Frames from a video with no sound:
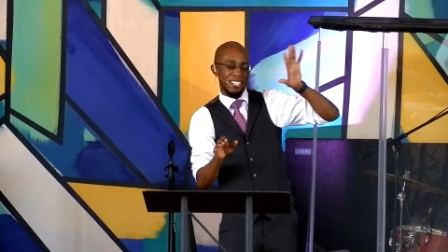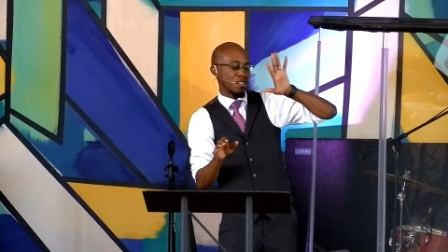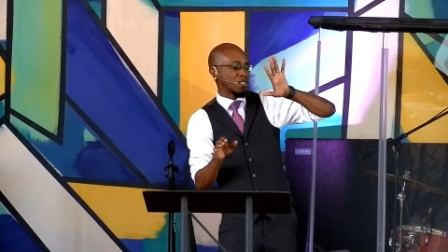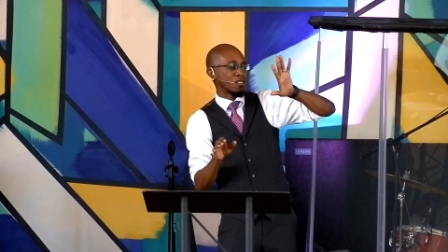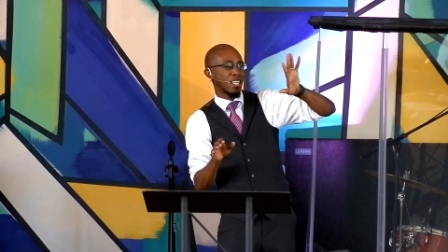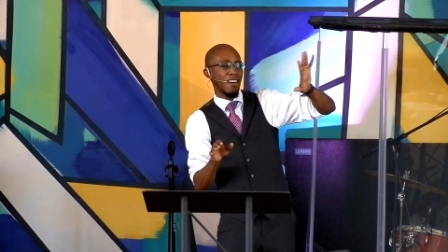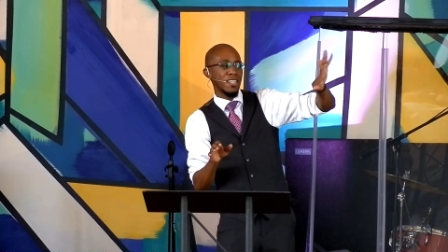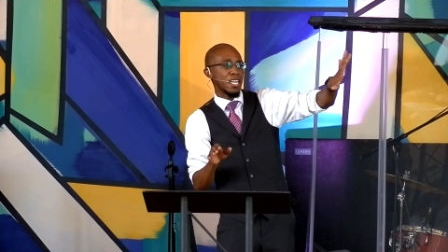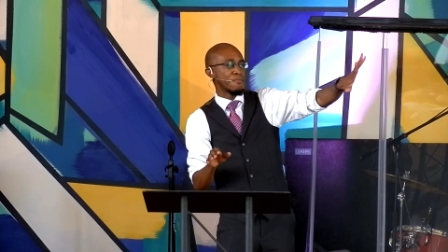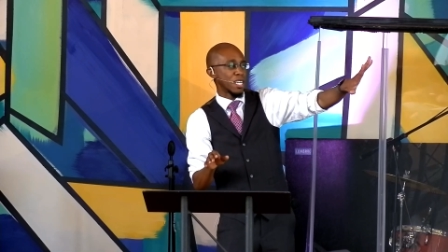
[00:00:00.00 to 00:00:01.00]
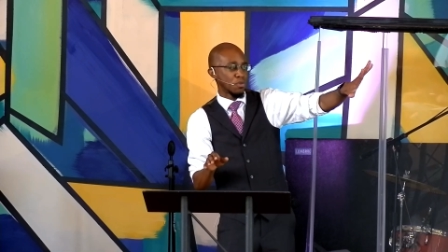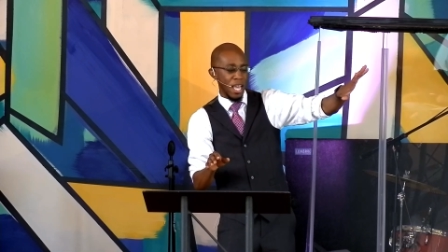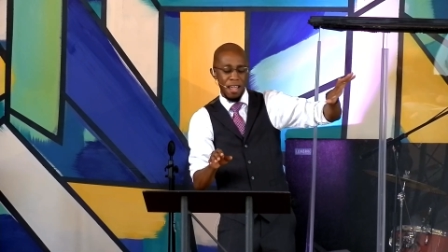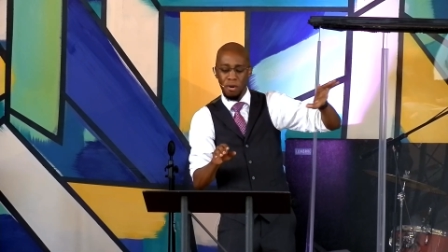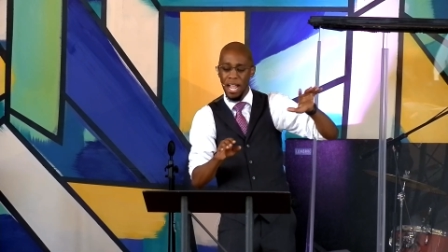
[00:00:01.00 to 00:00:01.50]
there's, there's the covenant he makes with
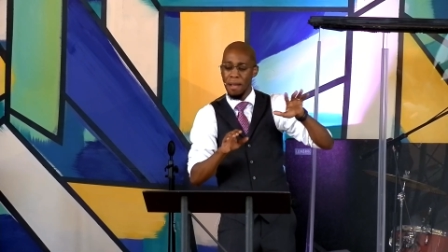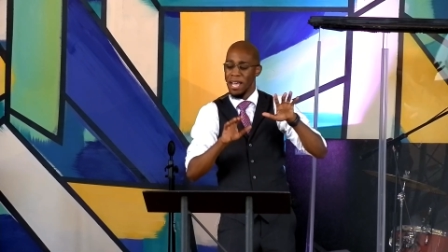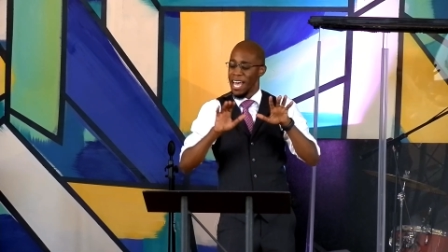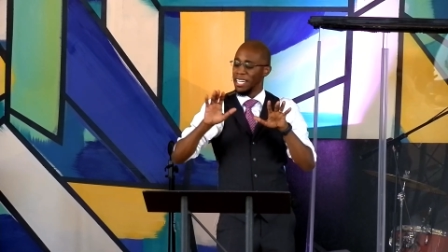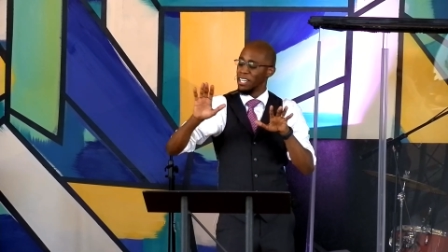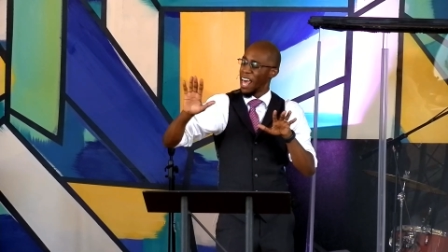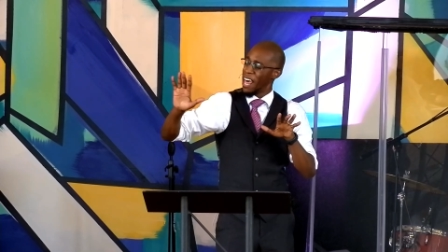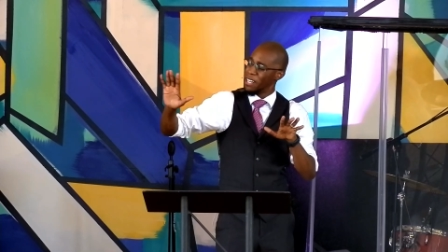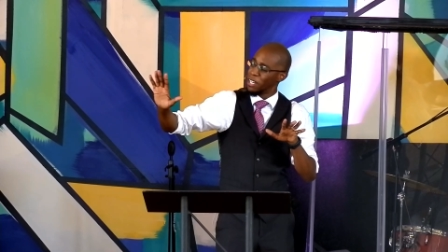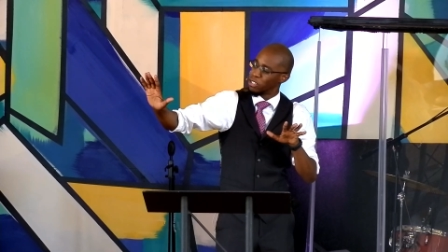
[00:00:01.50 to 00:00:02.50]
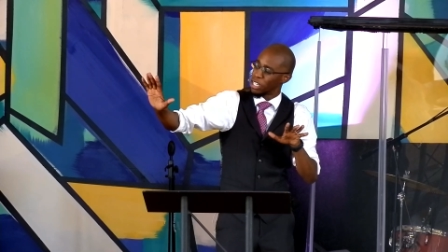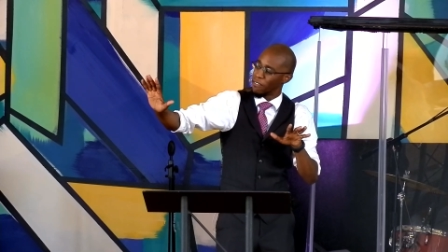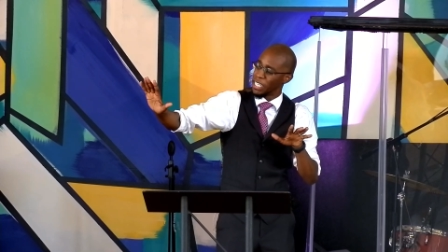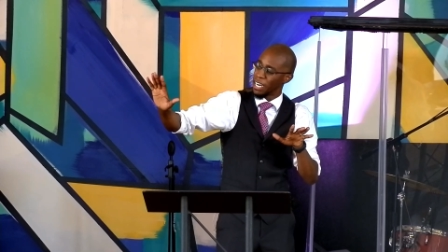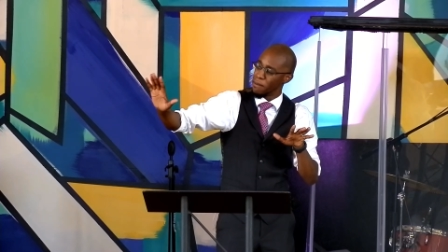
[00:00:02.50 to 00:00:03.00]
Abraham, and, and then there's the
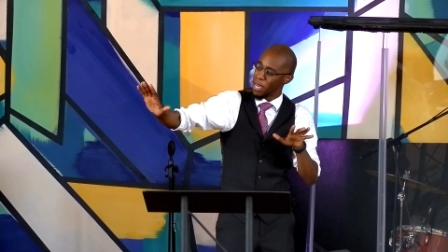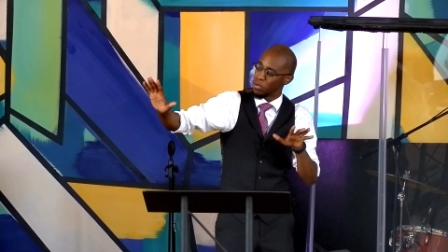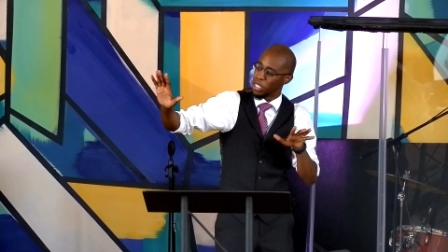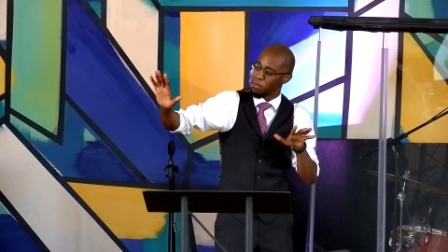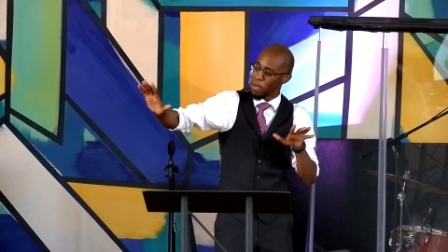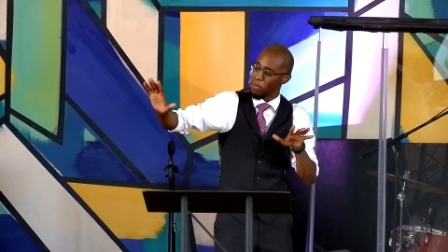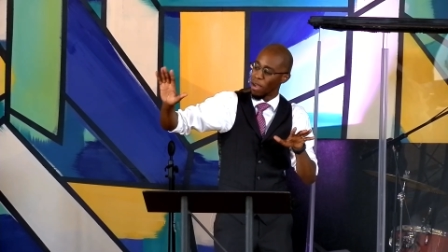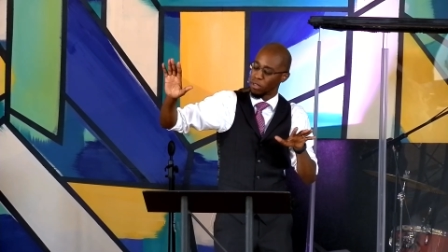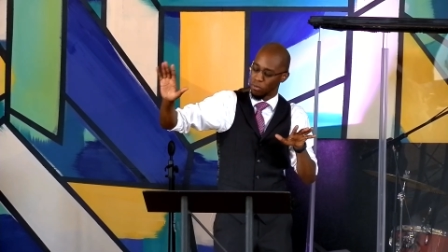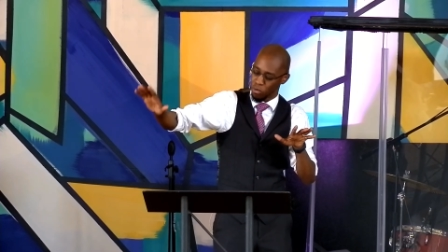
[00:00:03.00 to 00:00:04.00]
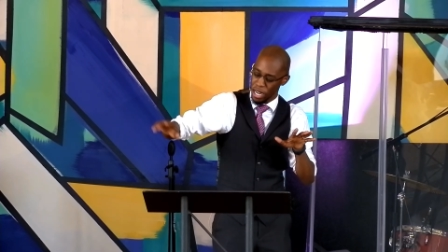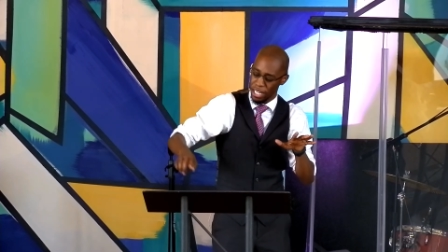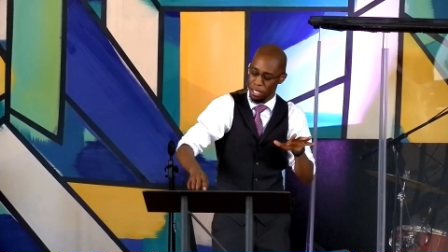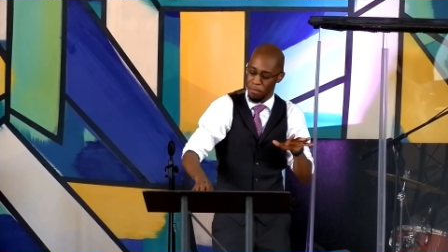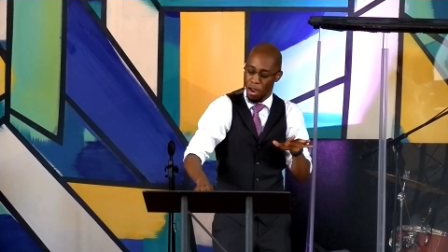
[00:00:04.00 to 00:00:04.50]
covenant that he makes with his people after
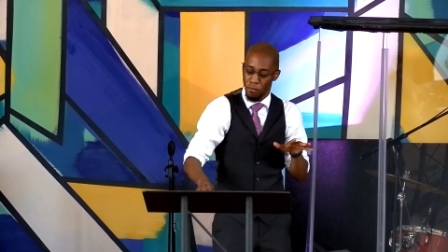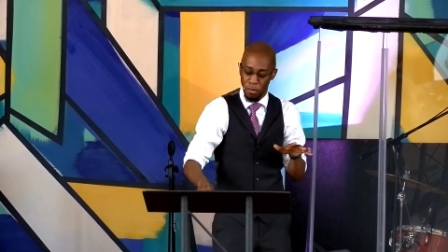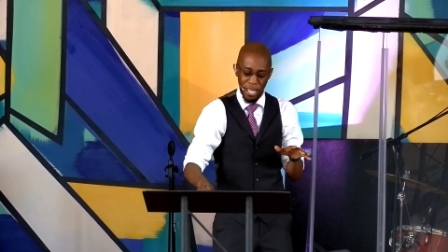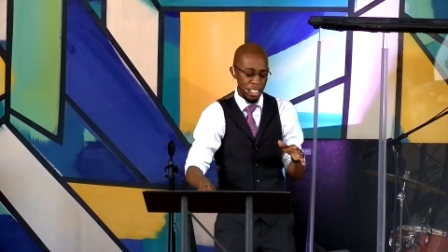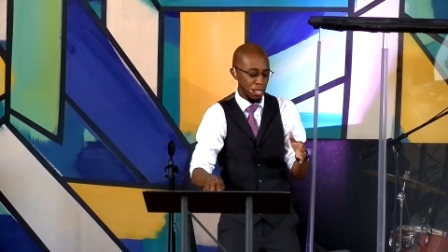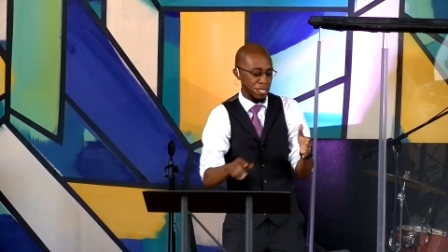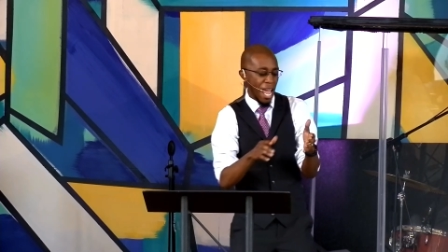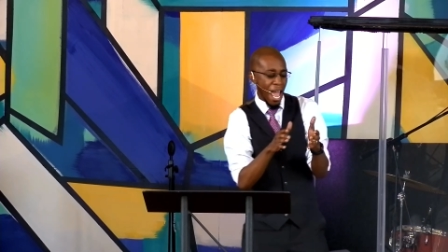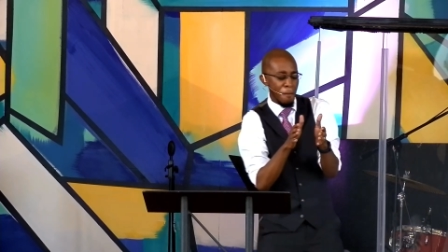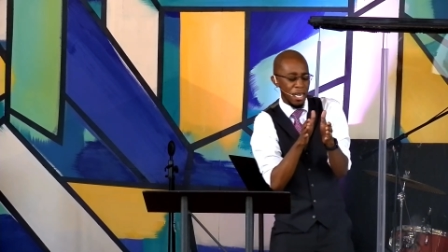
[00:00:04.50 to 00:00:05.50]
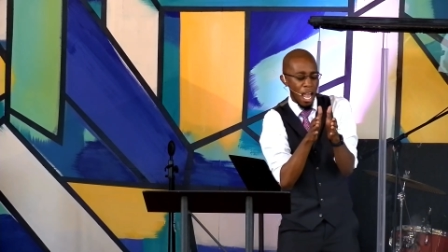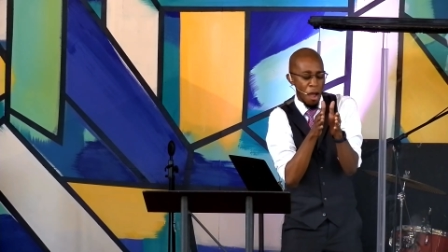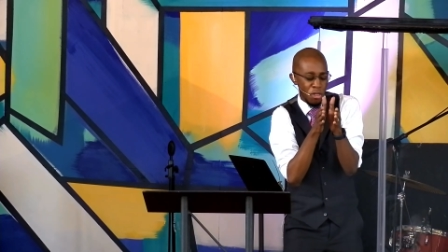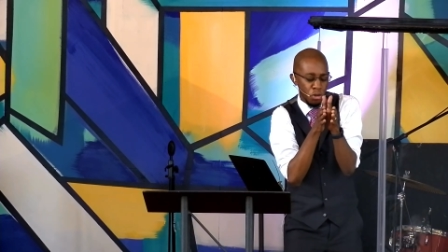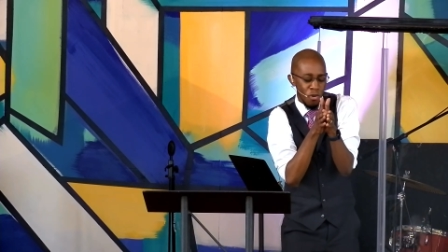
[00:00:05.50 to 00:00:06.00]
freeing them from Egypt.
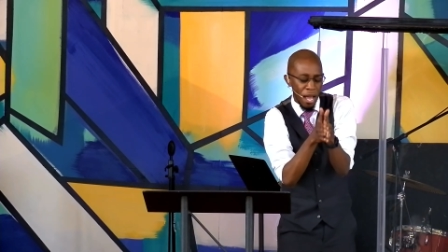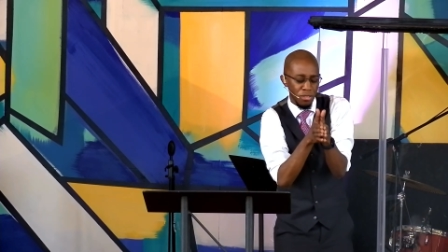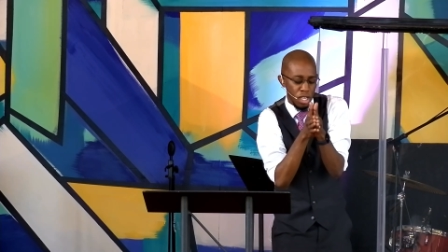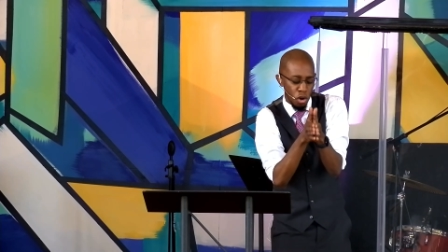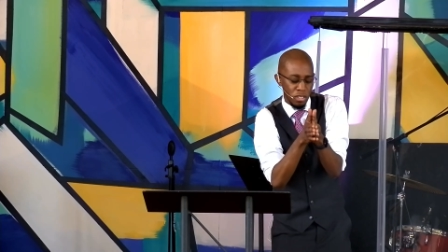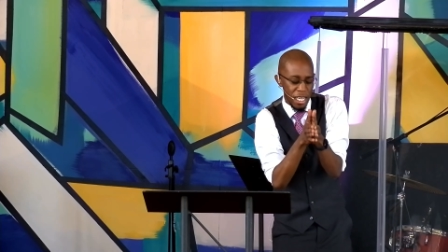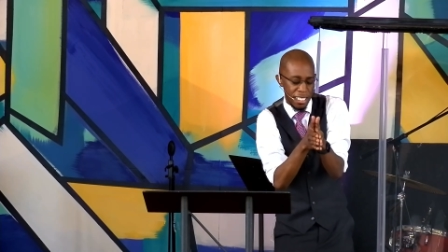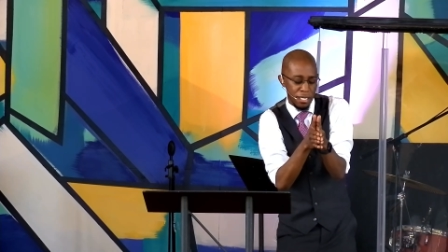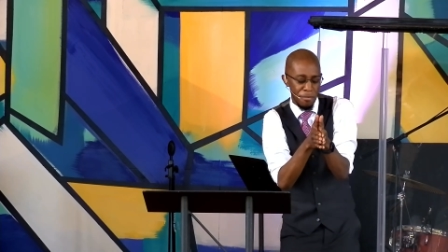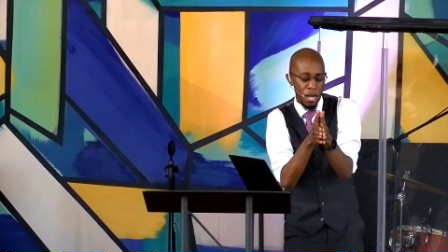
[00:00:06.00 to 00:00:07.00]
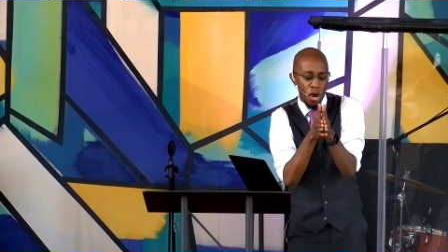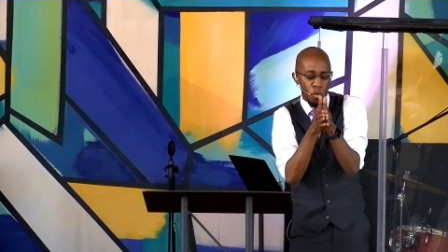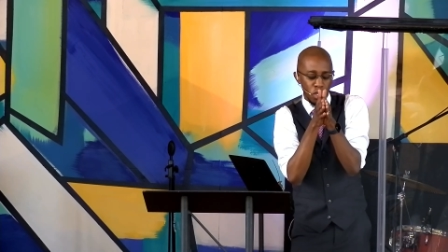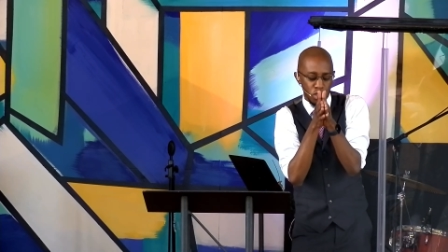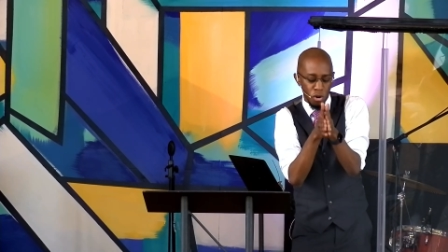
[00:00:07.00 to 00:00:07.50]
But throughout the Old Testament,
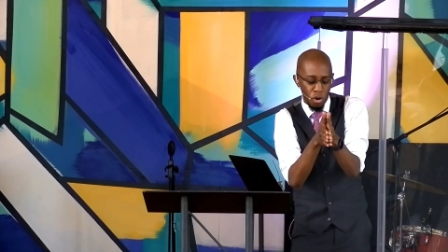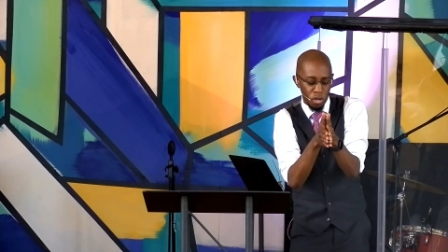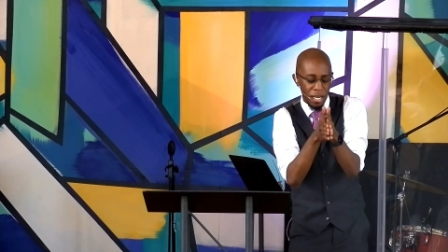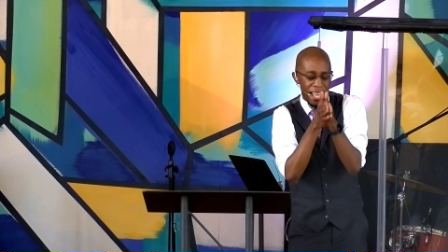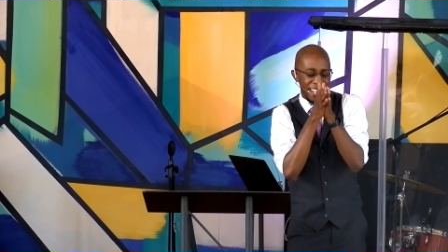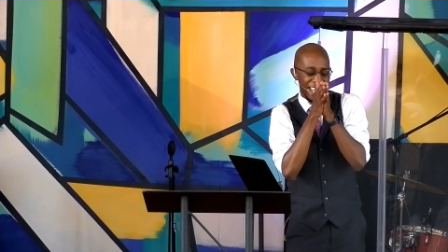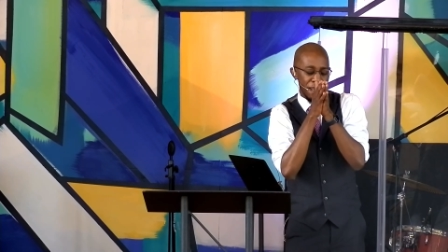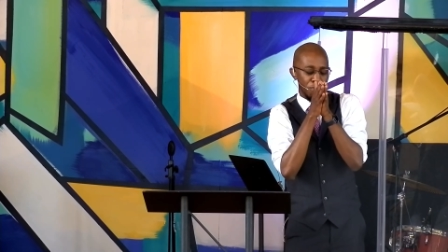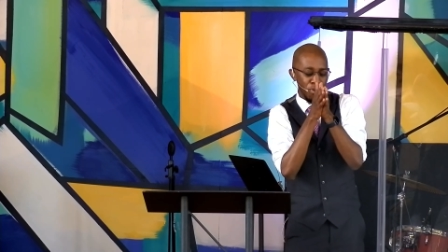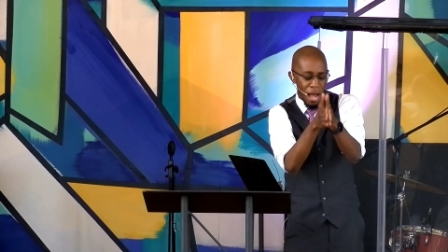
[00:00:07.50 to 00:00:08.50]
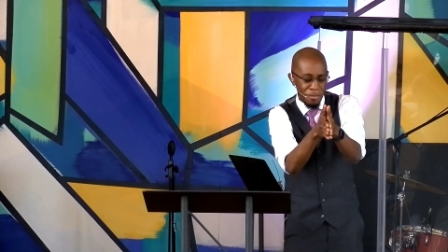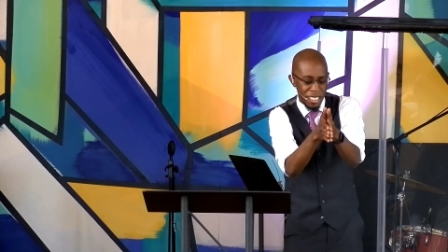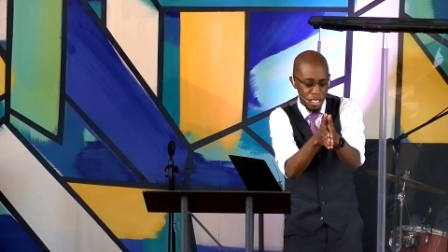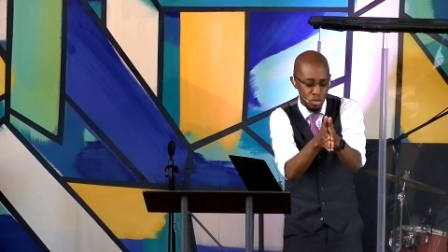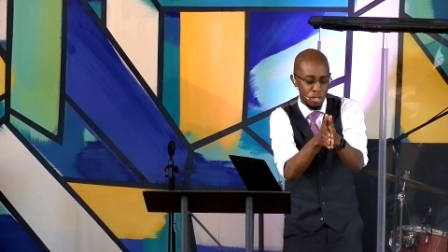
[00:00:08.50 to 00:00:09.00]
we're told that he
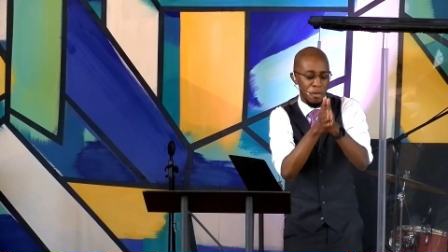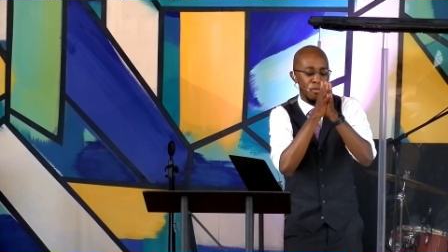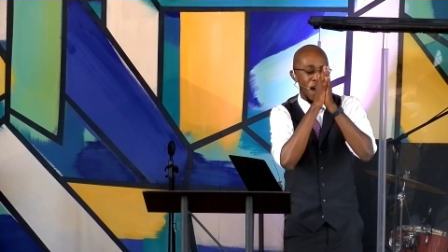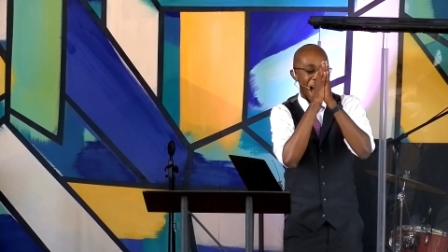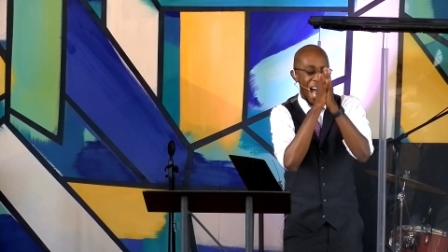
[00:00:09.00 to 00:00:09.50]
promises to his people,